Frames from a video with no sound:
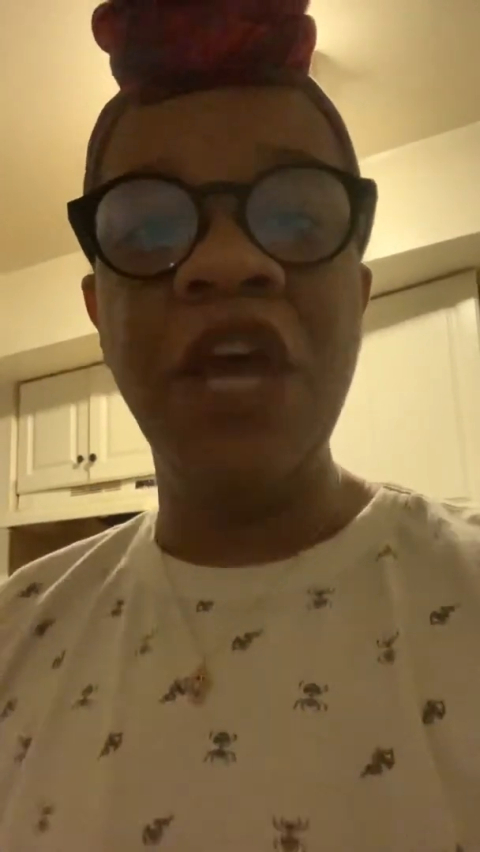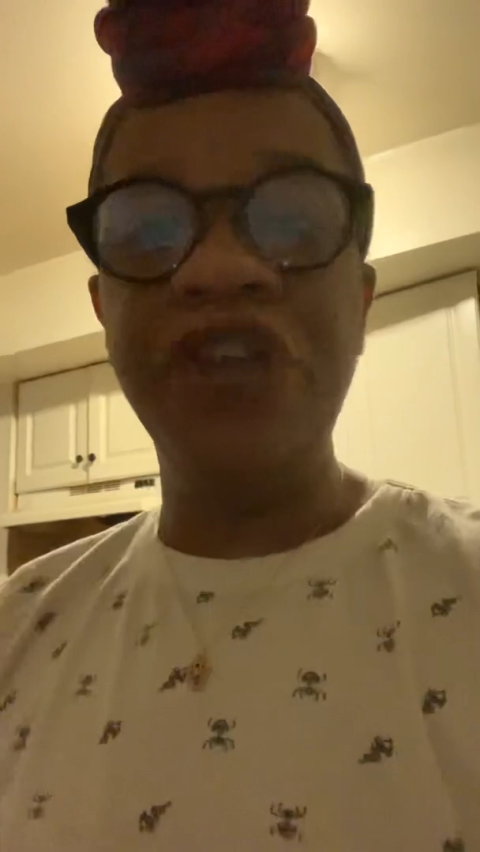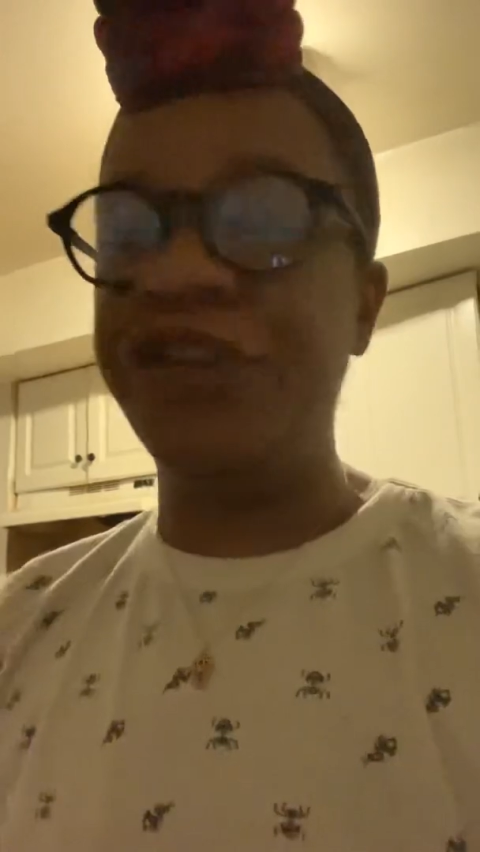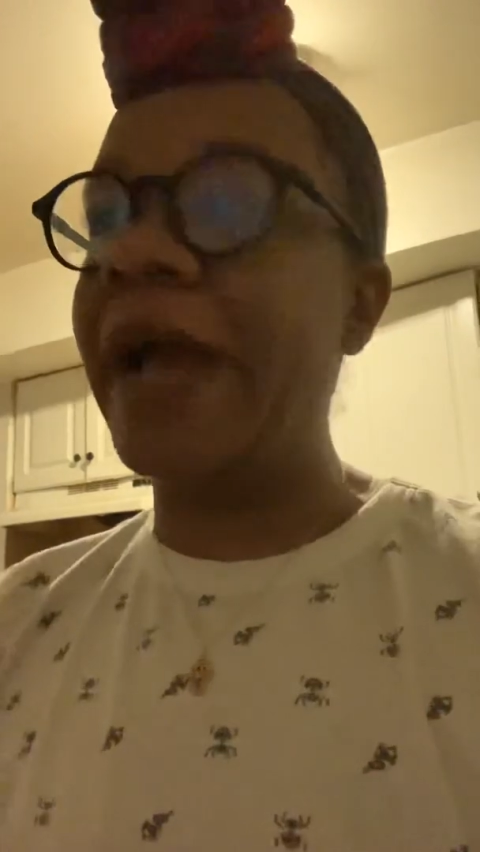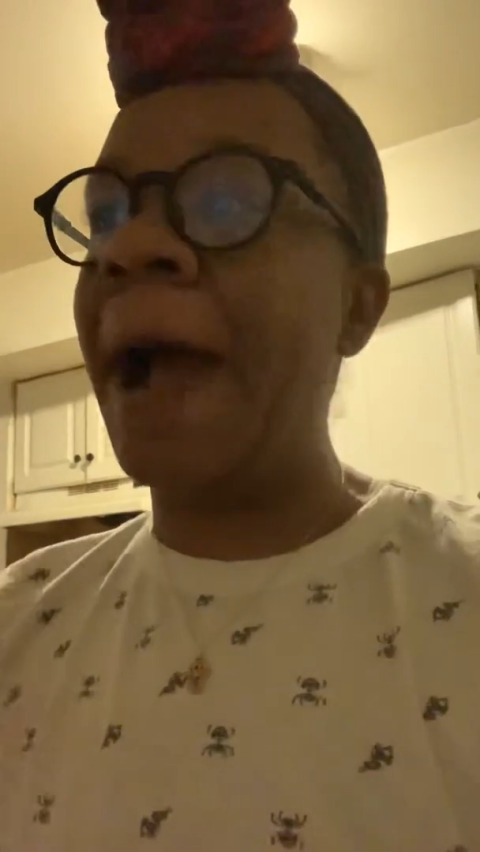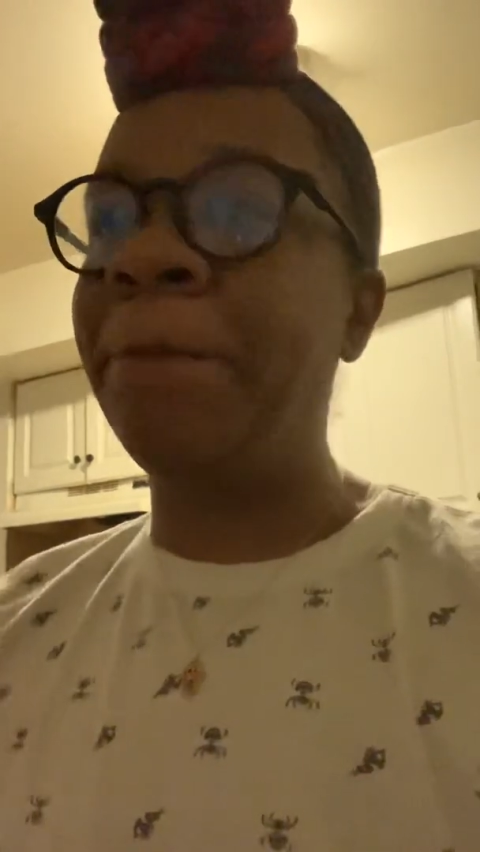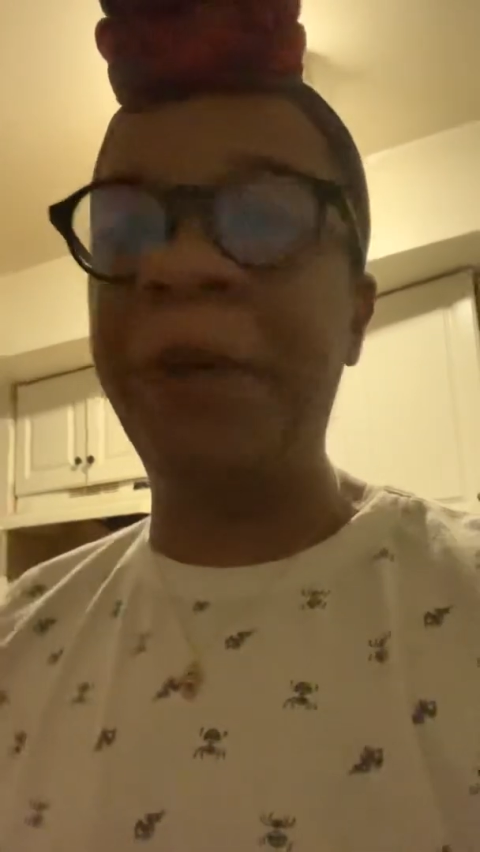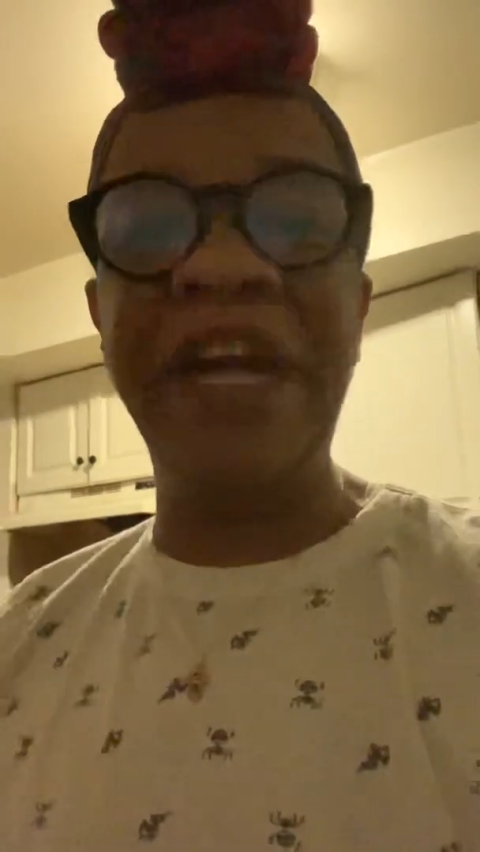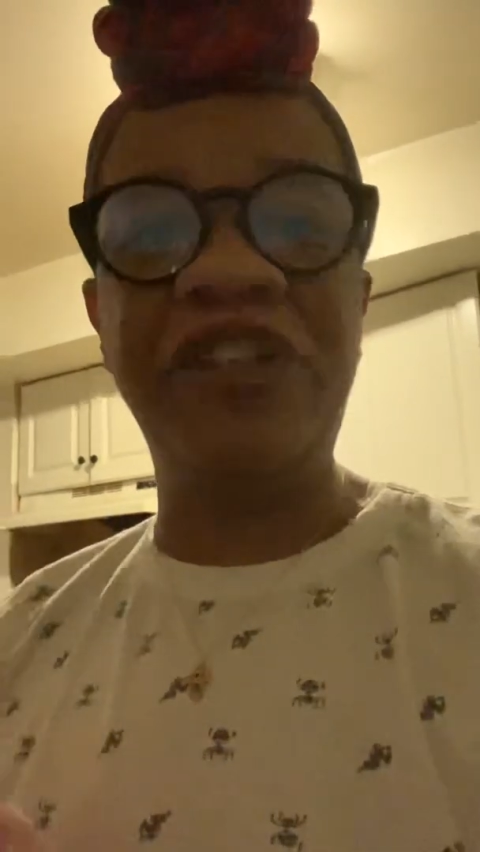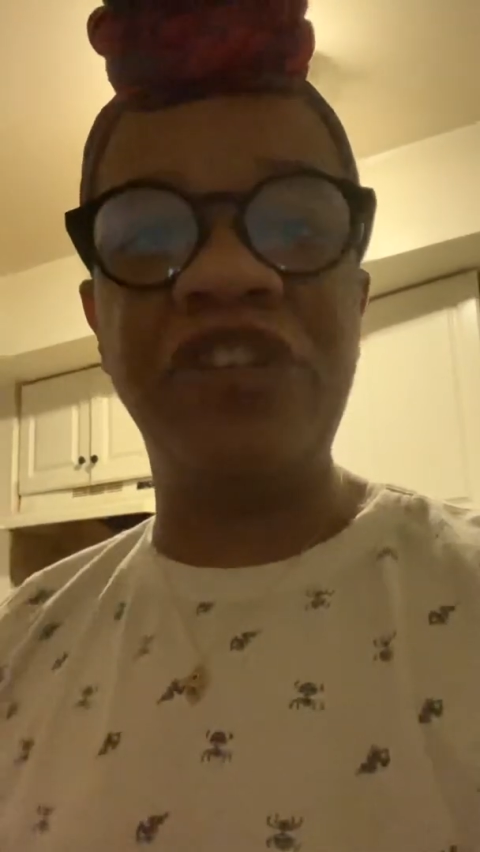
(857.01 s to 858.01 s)
You got
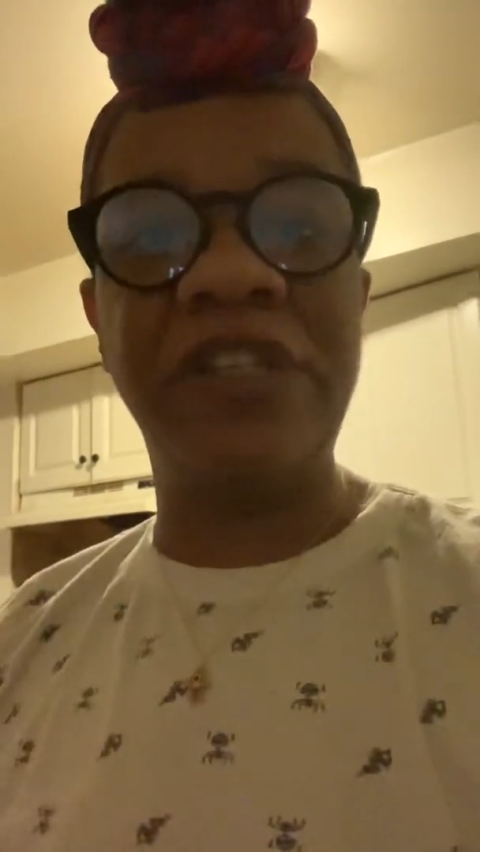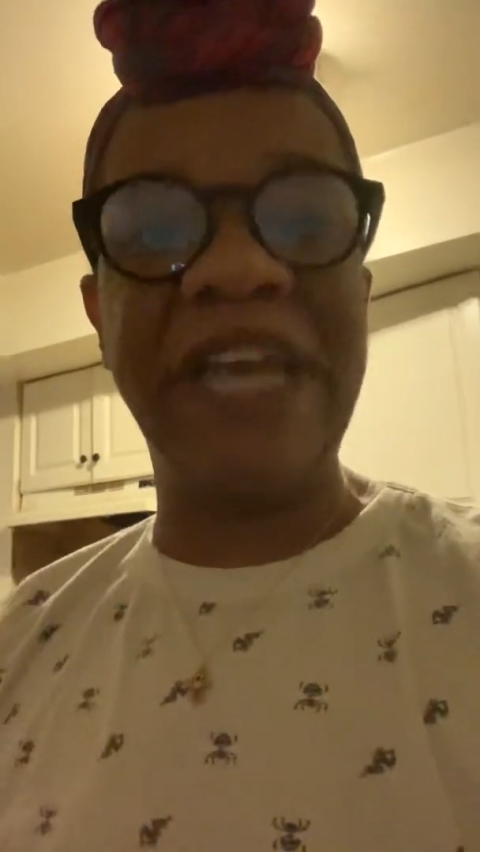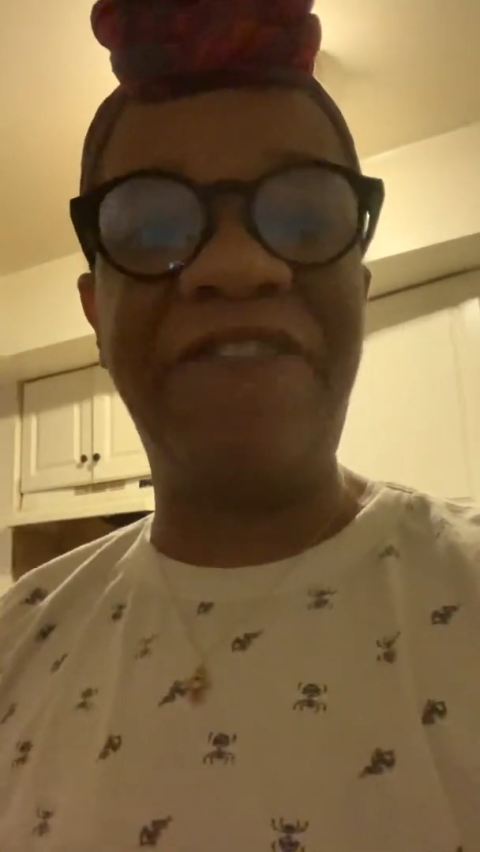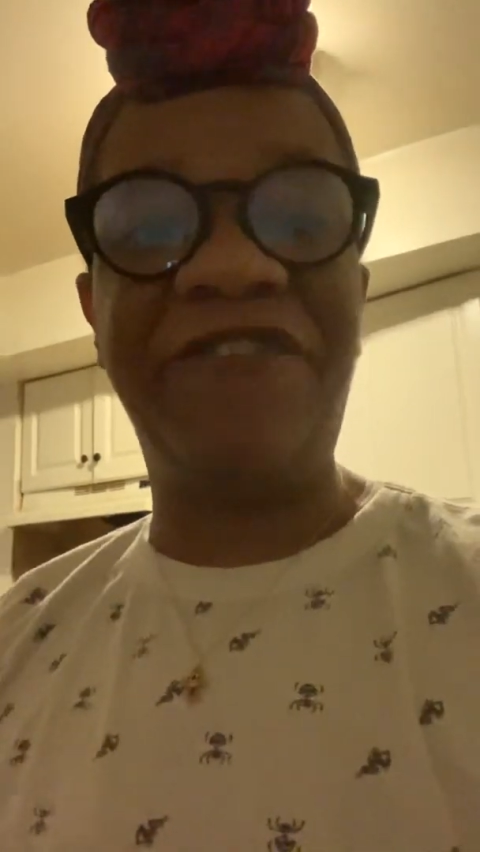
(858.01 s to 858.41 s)
preachers that